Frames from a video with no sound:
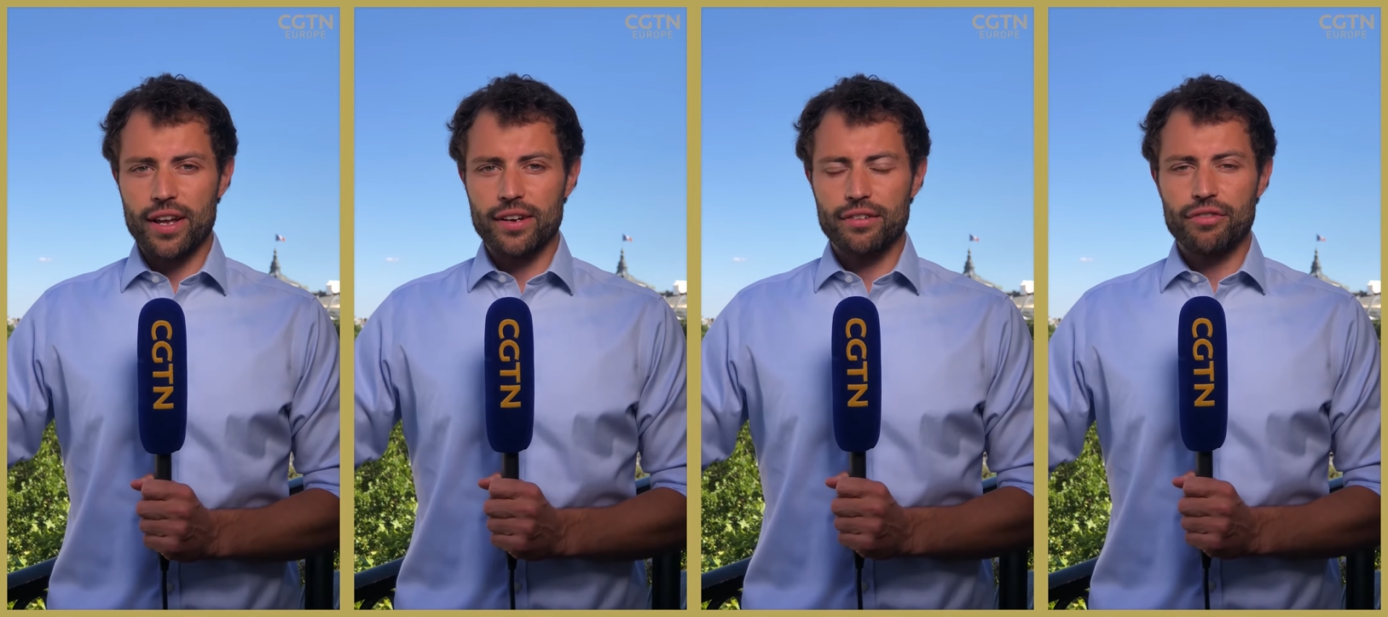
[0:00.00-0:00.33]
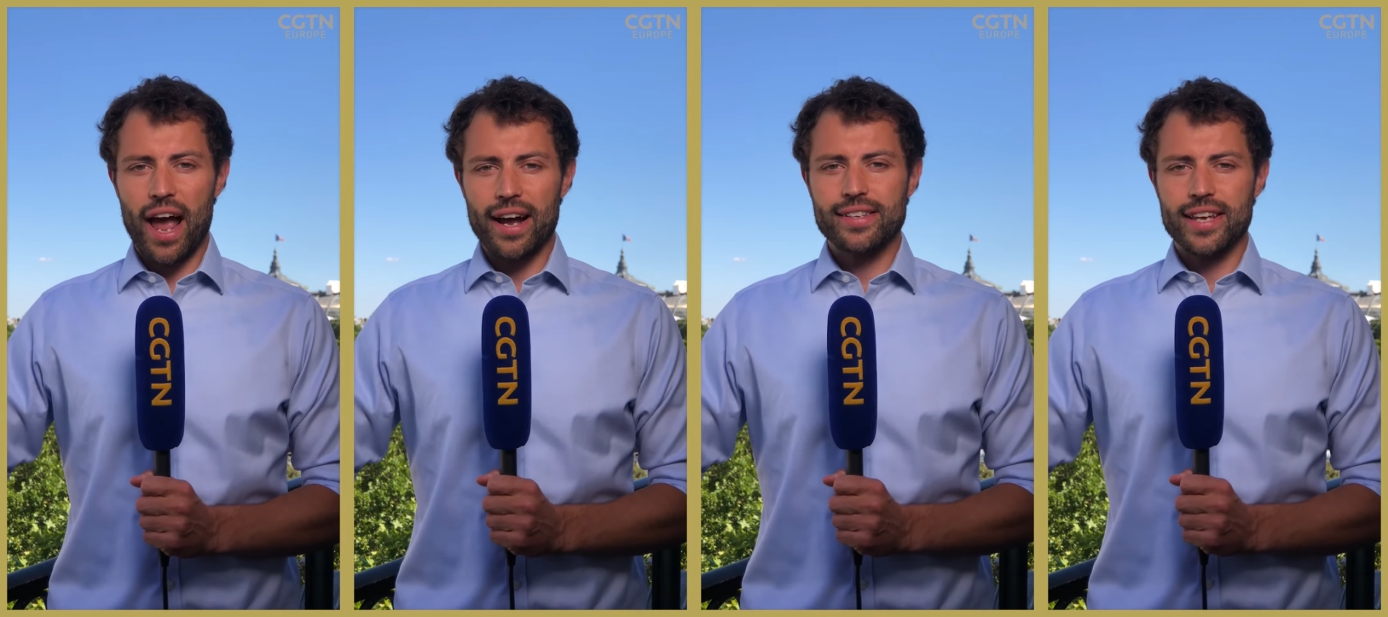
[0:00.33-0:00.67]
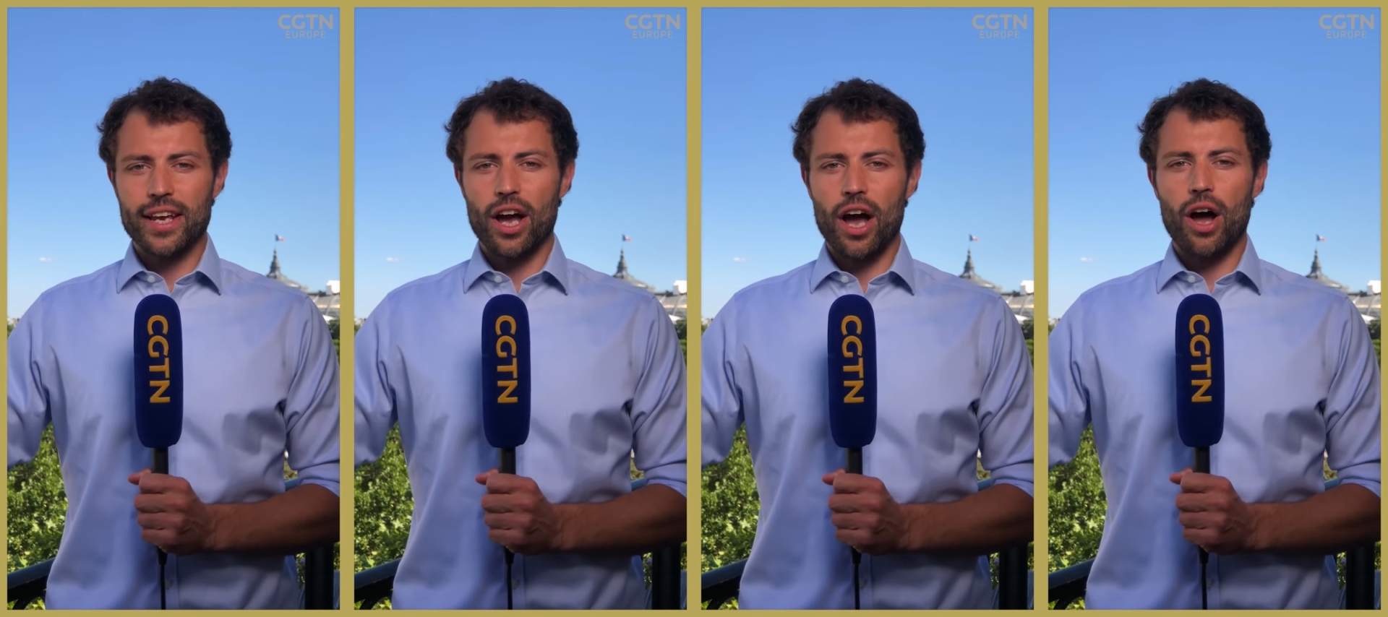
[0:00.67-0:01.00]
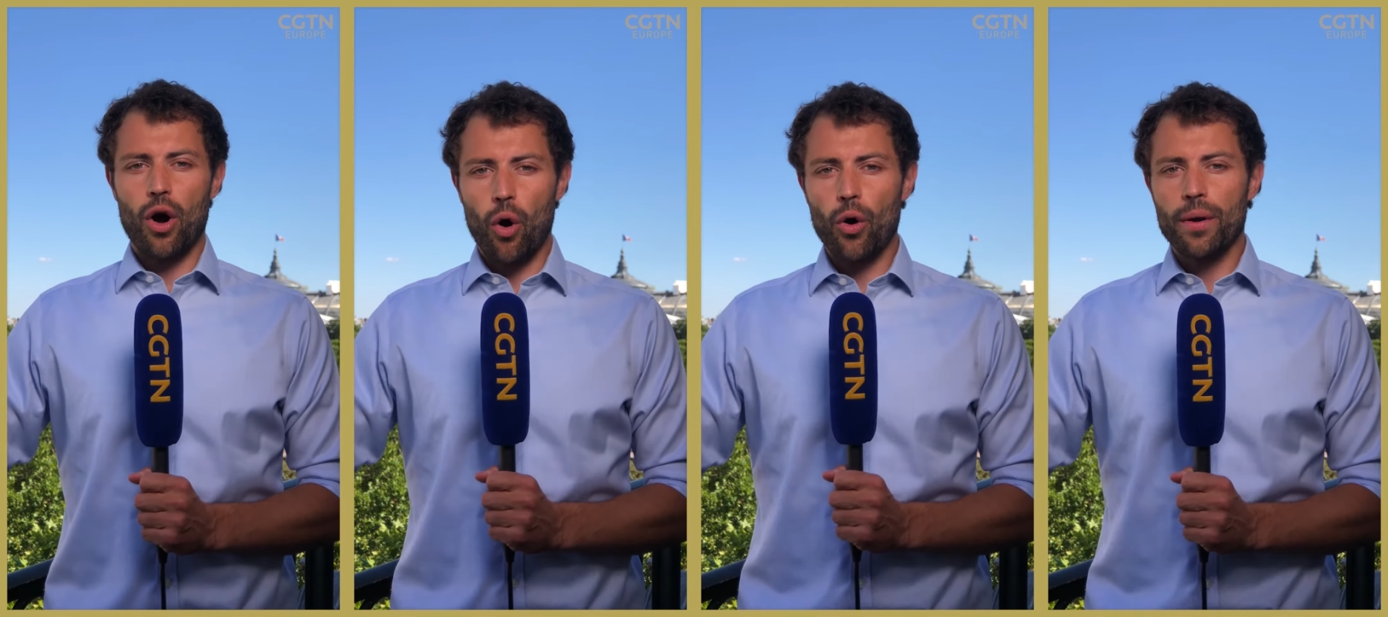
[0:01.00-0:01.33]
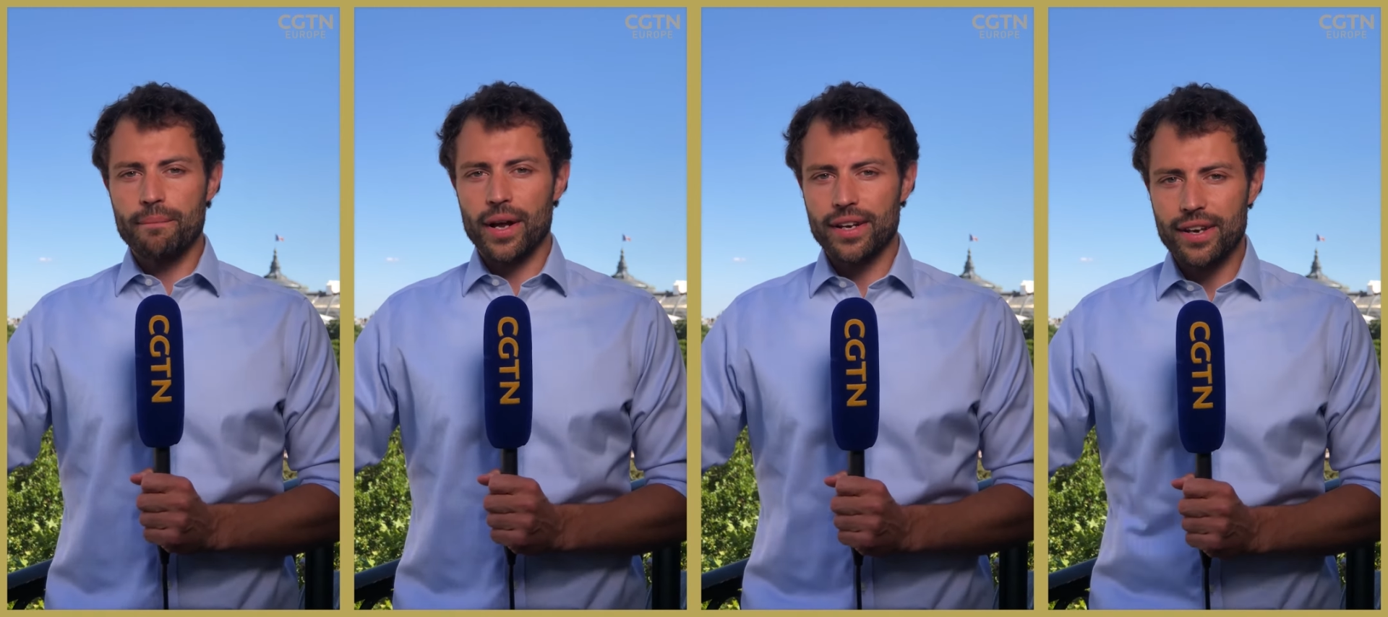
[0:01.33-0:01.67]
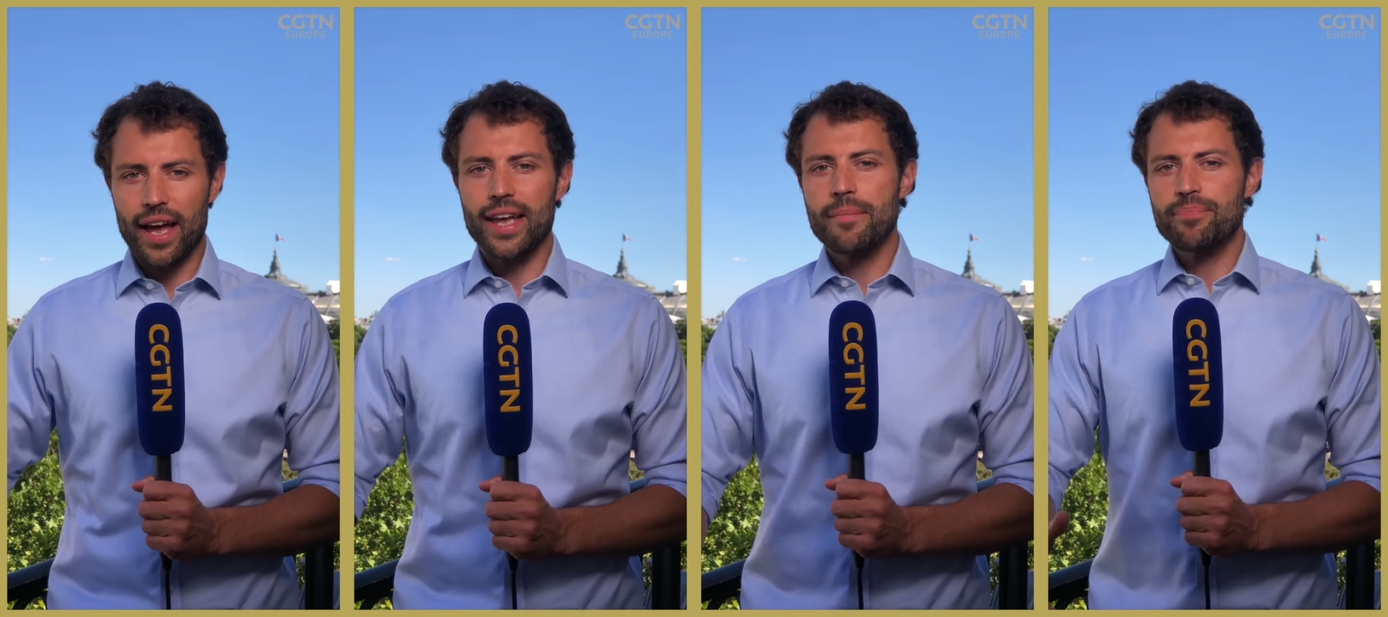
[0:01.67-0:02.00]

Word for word: And reacting uh, on Monday,